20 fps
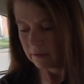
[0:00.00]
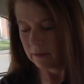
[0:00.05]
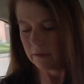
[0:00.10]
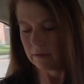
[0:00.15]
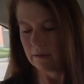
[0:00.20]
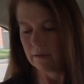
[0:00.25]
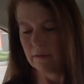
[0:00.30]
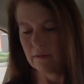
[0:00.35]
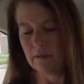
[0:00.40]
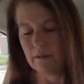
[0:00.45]

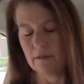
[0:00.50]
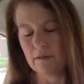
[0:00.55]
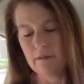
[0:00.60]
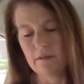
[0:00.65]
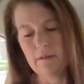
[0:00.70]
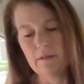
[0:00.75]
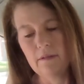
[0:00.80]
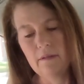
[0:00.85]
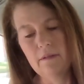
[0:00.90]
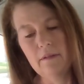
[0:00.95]

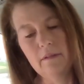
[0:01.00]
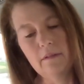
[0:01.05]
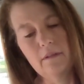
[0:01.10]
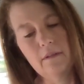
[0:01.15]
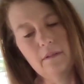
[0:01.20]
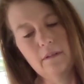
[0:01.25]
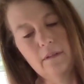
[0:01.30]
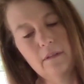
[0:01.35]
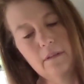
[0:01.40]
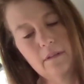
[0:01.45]

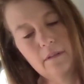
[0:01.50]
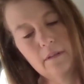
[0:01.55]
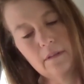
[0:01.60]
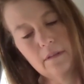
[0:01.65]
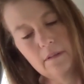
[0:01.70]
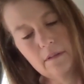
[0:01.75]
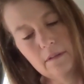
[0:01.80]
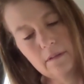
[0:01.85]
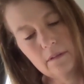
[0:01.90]
(no one is talking)